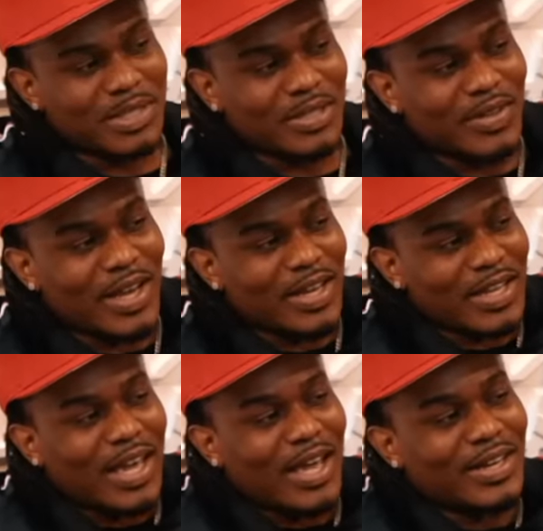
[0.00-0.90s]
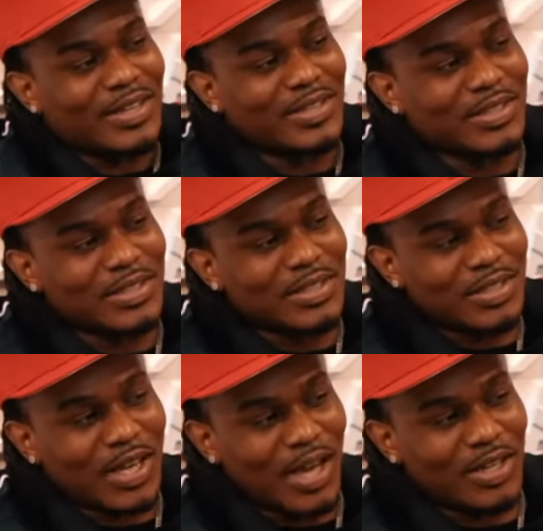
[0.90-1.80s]
up shit, yeah, right? Yeah, I know. I
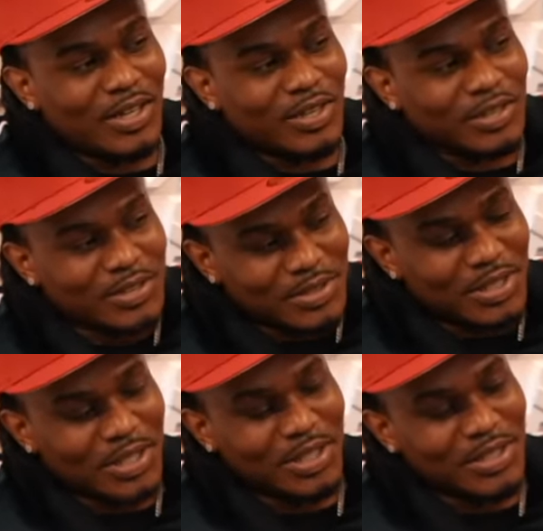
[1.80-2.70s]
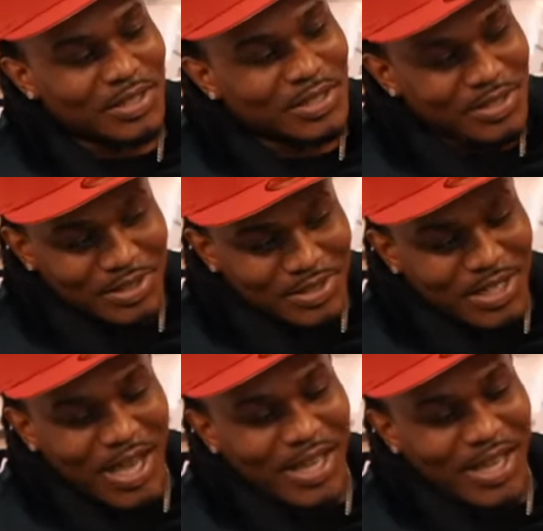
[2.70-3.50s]
got shit like I know. that. Uh-huh. You, know we